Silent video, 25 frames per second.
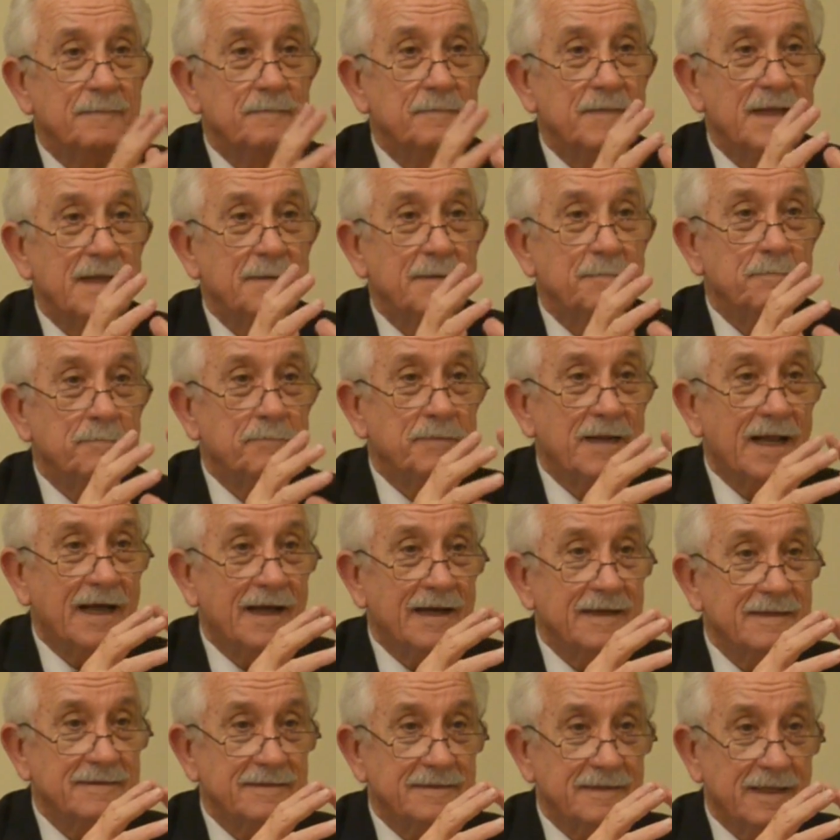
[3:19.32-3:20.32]

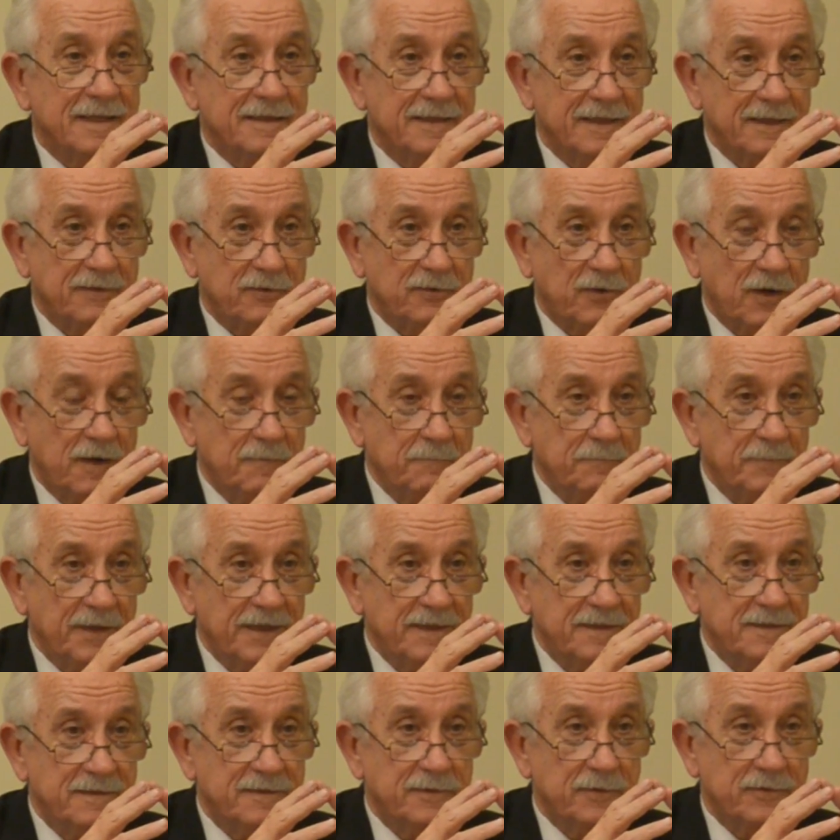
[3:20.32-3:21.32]
implies that the
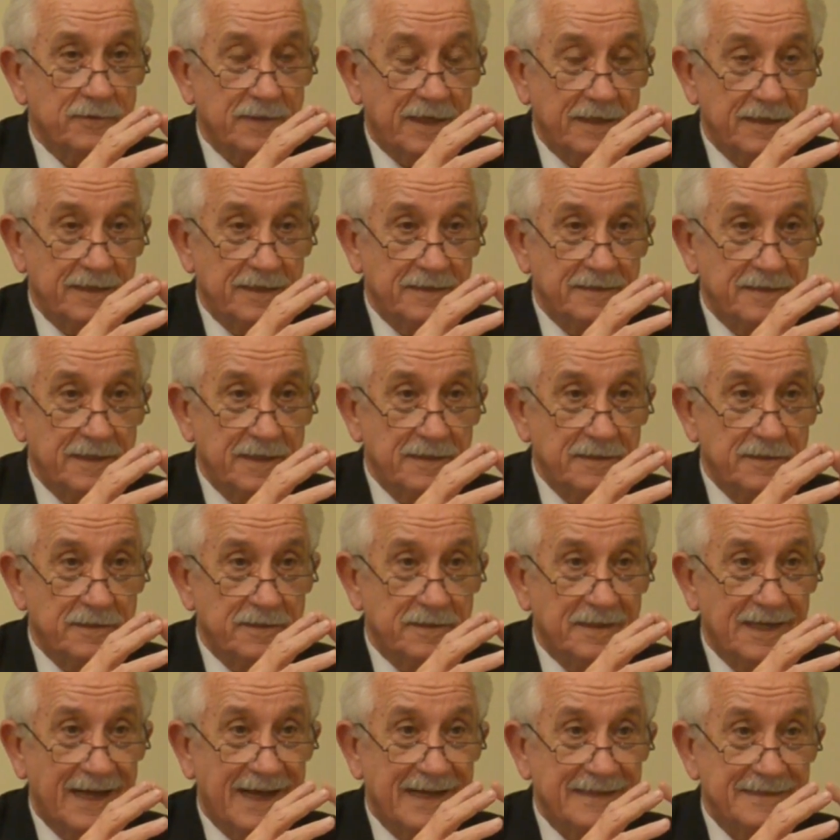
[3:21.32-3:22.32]
companies, the
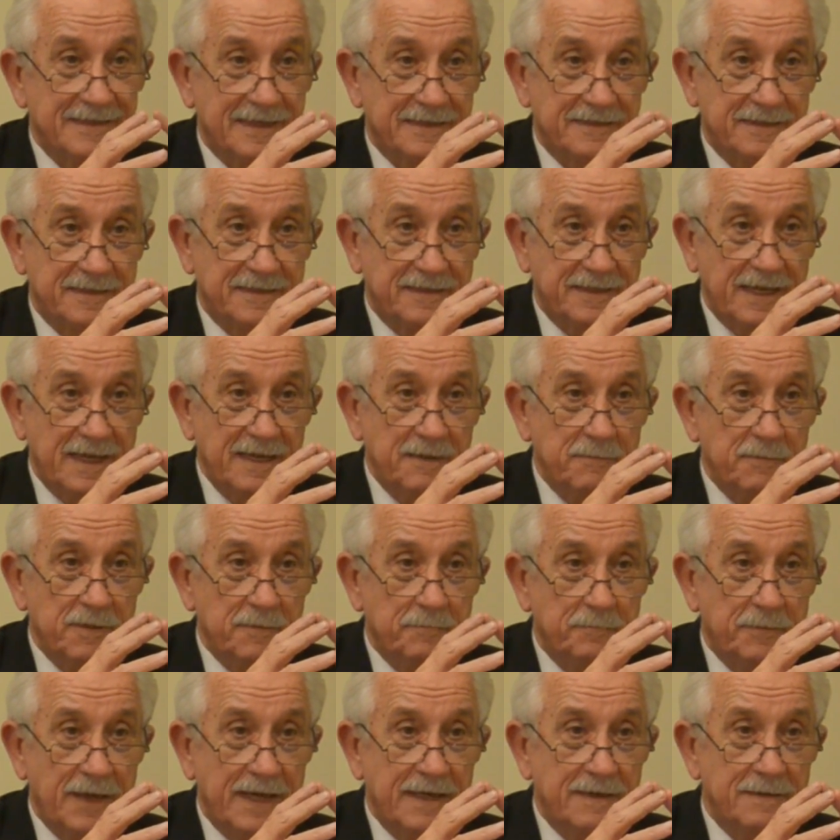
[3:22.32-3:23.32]
organization has a stable
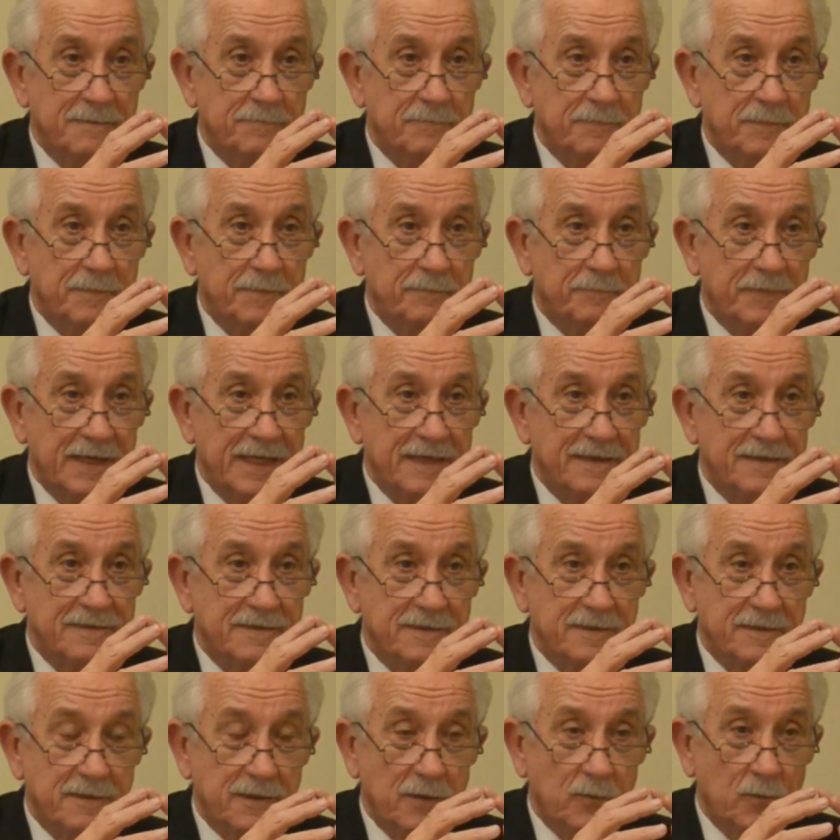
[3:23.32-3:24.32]
place
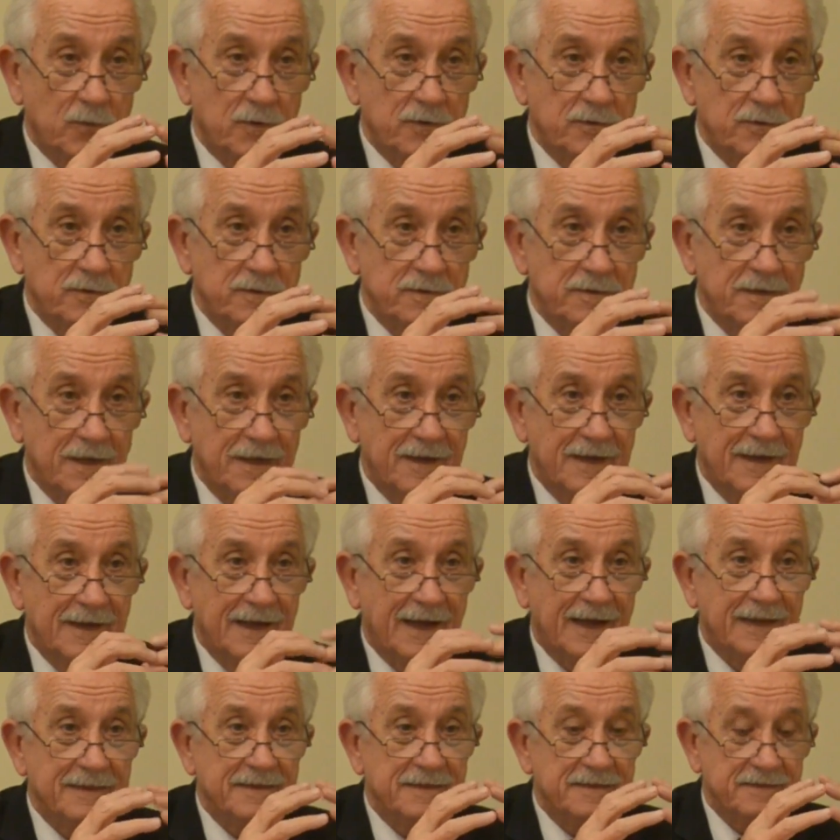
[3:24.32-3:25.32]
in the world
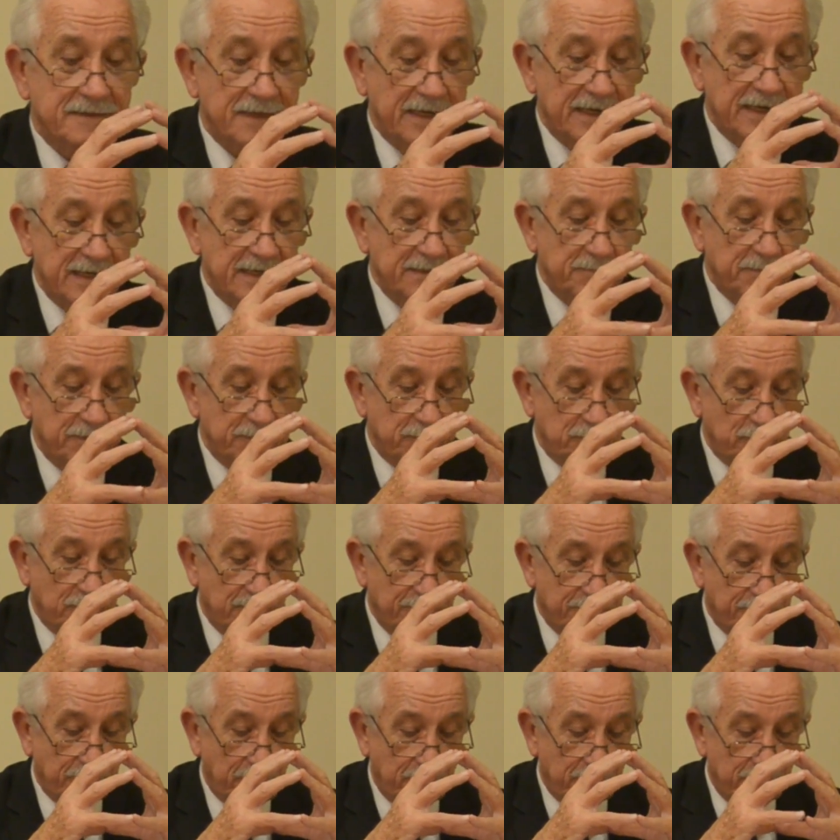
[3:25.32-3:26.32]
and is able to
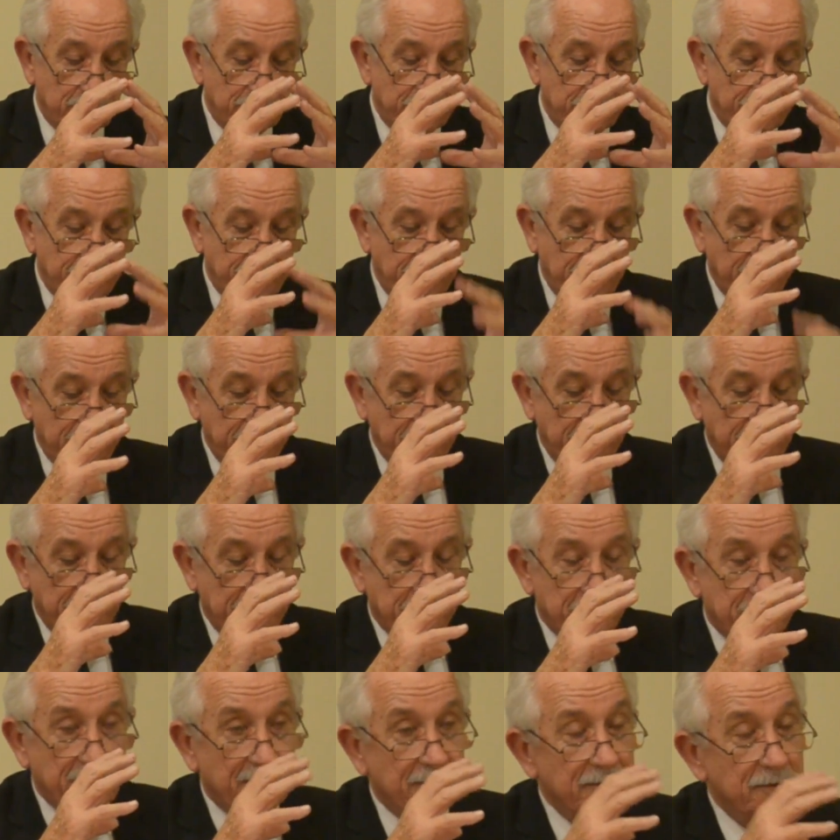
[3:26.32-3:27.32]
evolve.
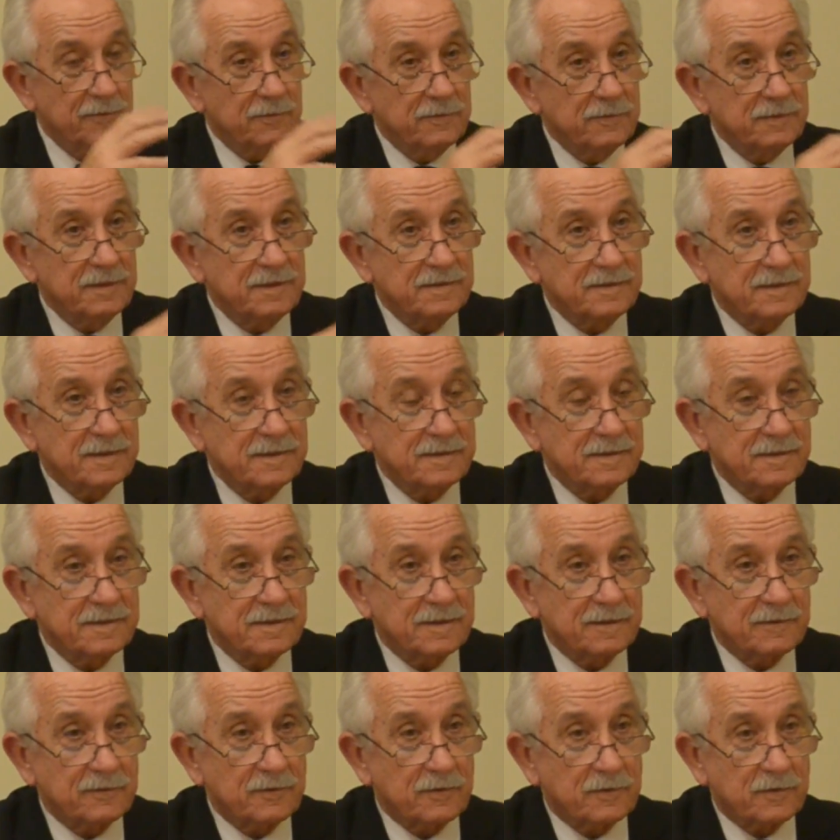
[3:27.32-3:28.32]
The Unicist
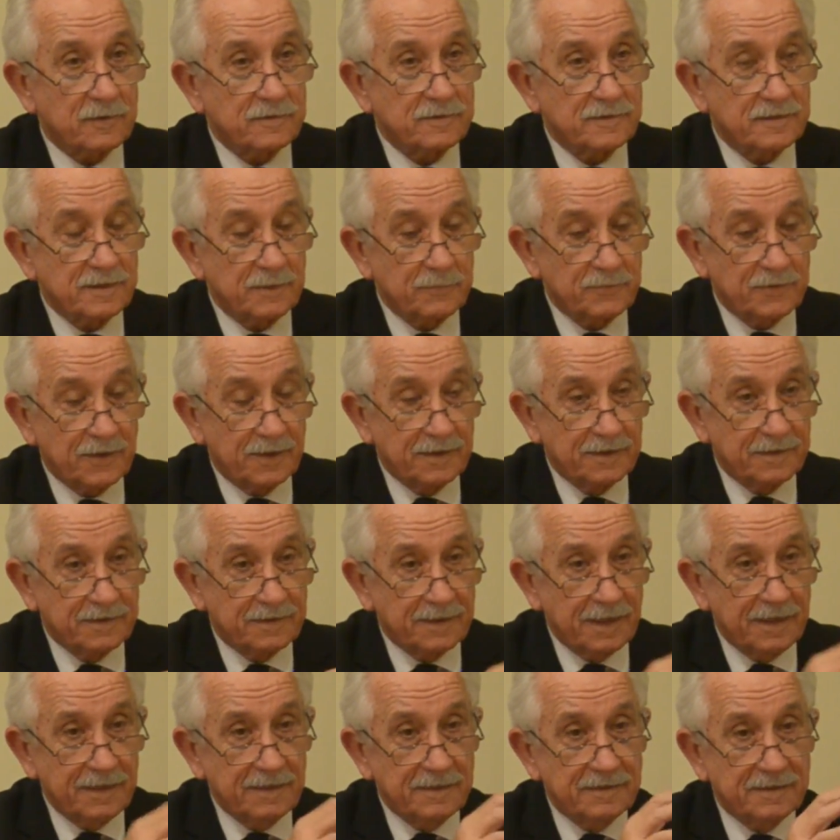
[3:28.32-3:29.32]
conceptual
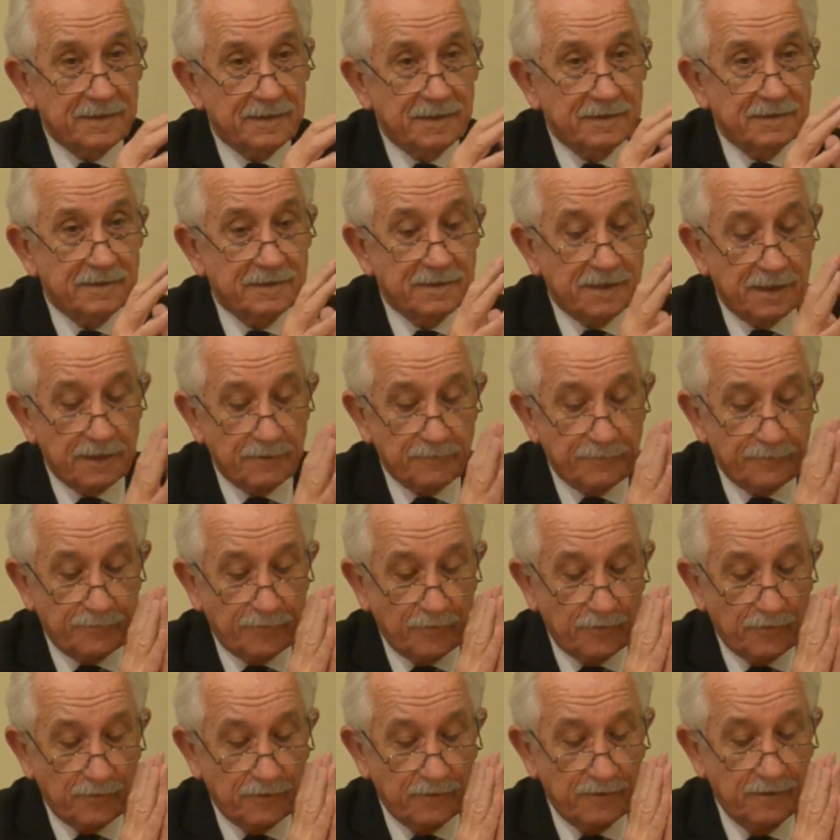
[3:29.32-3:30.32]
intelligence
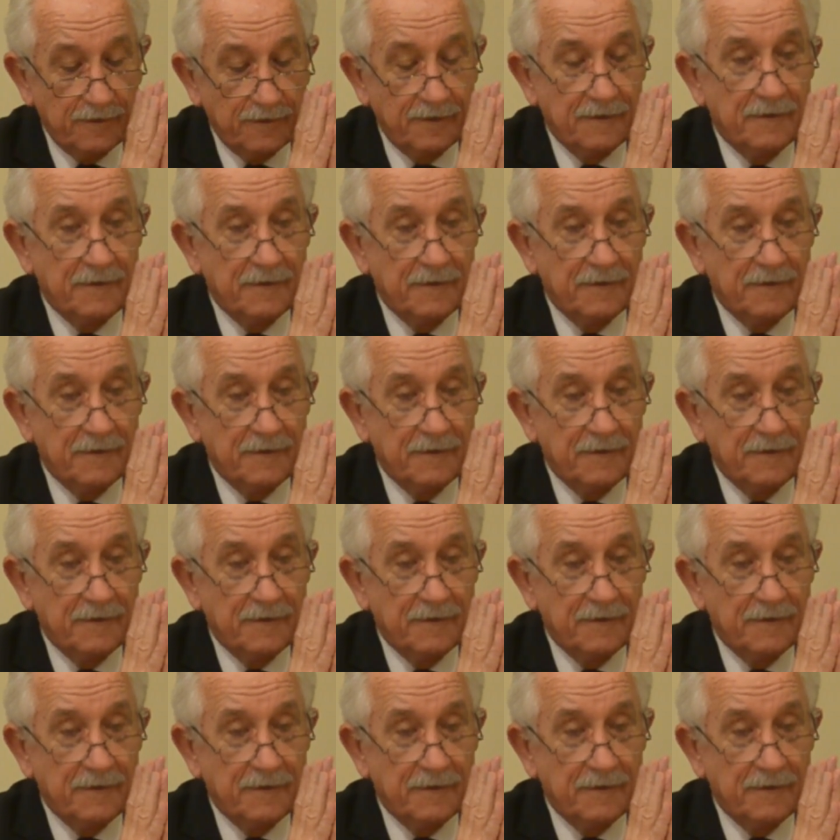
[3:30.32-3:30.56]
therefore